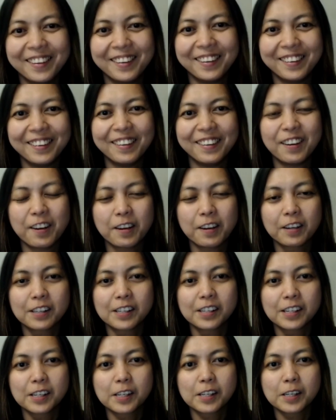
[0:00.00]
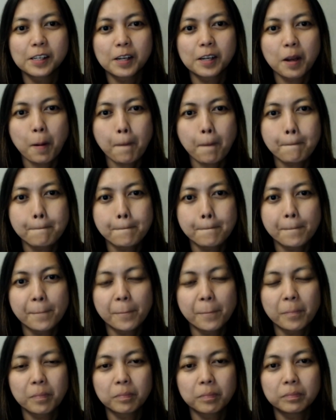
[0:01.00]
This is months
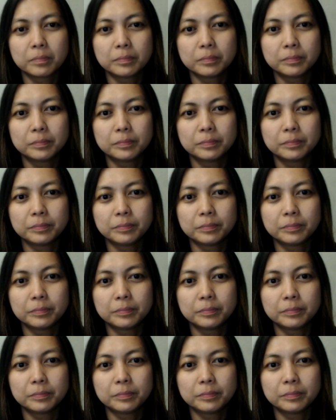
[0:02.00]
of, of